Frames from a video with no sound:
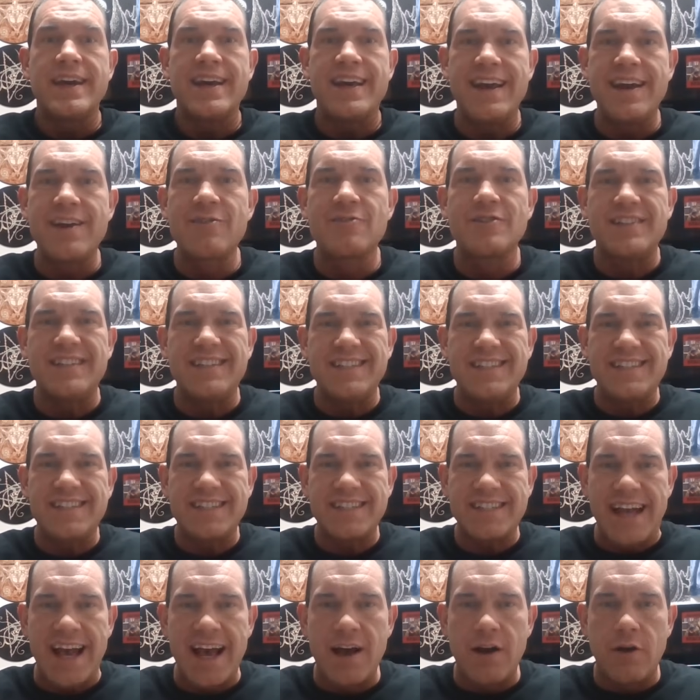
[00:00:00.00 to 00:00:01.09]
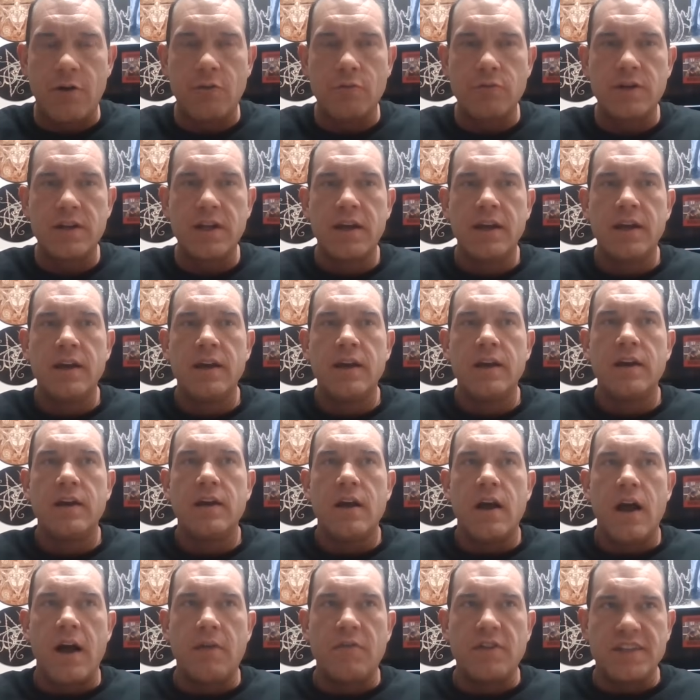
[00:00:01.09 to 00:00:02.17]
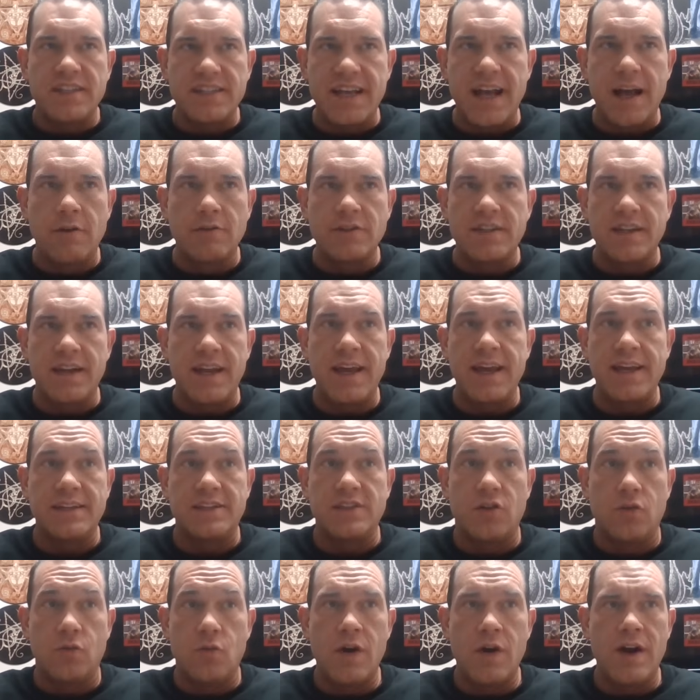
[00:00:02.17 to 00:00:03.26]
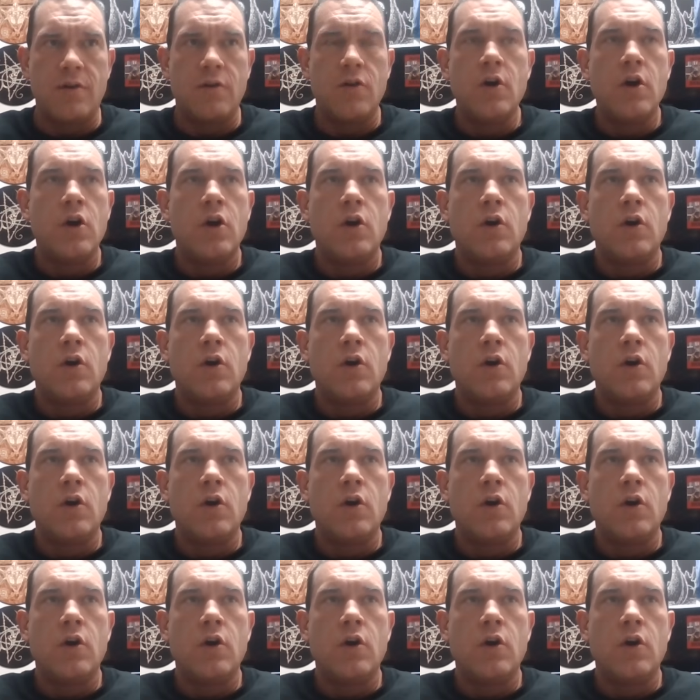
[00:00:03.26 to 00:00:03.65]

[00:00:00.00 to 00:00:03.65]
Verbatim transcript: here's its sound of a sound today until what?